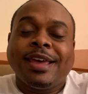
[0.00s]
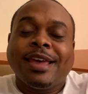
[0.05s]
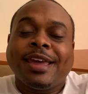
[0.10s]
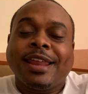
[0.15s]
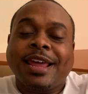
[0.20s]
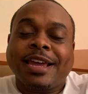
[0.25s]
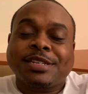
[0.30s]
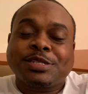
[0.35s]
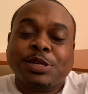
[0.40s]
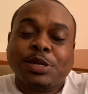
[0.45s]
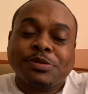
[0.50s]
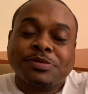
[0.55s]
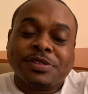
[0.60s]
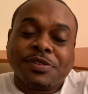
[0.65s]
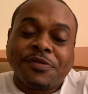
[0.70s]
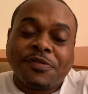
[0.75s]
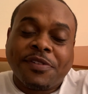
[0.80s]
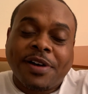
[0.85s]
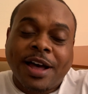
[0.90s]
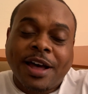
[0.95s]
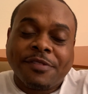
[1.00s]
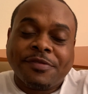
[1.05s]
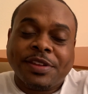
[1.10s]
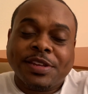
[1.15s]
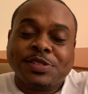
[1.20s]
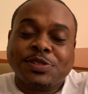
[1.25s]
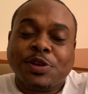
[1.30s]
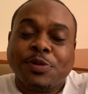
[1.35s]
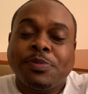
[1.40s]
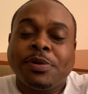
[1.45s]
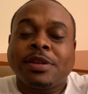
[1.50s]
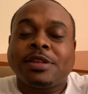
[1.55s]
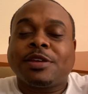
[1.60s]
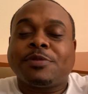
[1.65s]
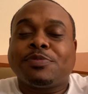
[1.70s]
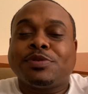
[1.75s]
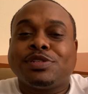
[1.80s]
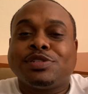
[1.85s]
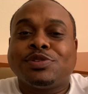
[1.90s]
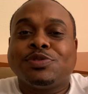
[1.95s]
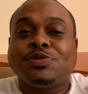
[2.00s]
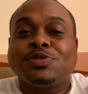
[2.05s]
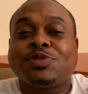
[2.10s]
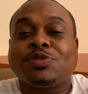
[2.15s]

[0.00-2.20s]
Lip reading: and actually it was a 5-day, so I picked up a 2,